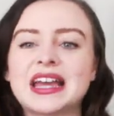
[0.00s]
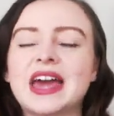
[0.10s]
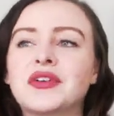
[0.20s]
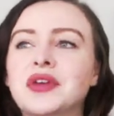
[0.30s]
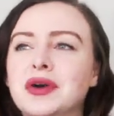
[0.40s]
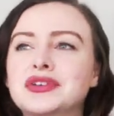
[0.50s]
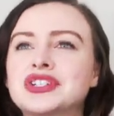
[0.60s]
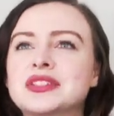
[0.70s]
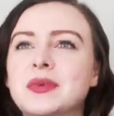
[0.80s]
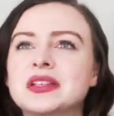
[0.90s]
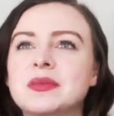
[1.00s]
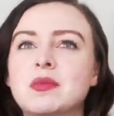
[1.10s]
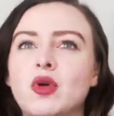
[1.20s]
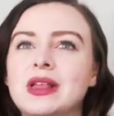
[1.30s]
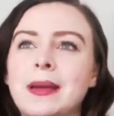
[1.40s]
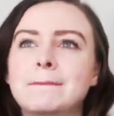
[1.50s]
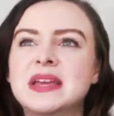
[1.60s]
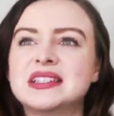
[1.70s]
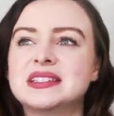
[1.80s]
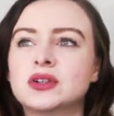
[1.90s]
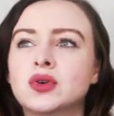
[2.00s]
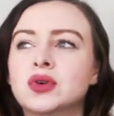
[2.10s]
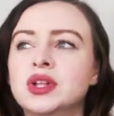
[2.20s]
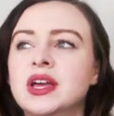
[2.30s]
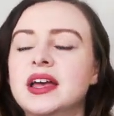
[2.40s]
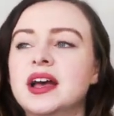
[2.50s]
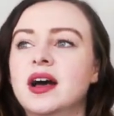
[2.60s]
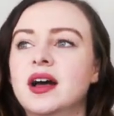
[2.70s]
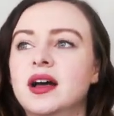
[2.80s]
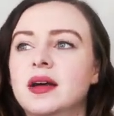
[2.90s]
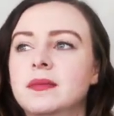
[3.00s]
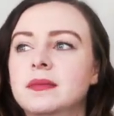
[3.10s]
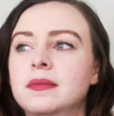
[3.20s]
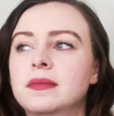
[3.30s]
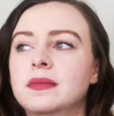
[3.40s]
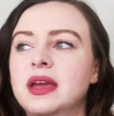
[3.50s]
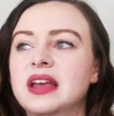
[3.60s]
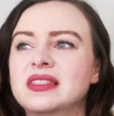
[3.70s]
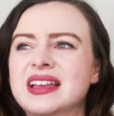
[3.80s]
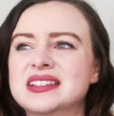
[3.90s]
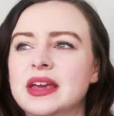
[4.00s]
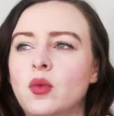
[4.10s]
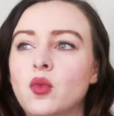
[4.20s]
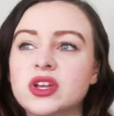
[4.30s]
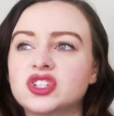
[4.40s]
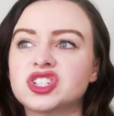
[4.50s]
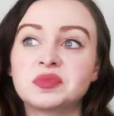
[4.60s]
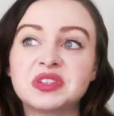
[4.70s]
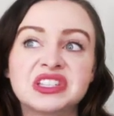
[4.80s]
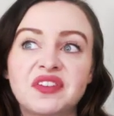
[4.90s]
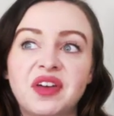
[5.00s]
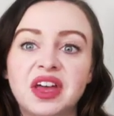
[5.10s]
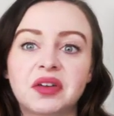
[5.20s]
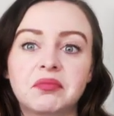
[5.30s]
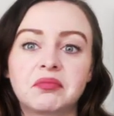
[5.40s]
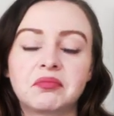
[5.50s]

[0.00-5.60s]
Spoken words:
Like, I don't know. It's just wanted something more like mystical and less like witch specific.